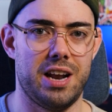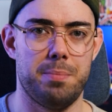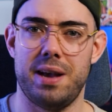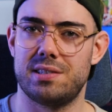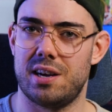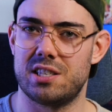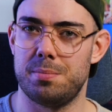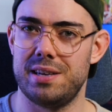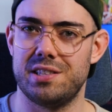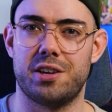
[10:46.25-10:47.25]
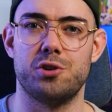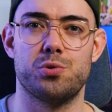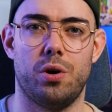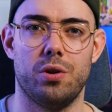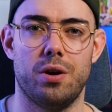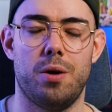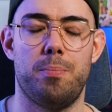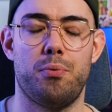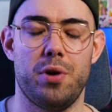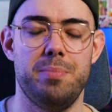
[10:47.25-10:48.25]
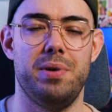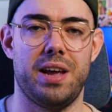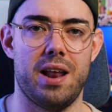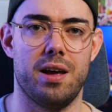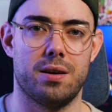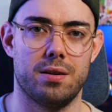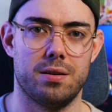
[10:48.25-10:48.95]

and it makes customizing the controller a pretty big headache.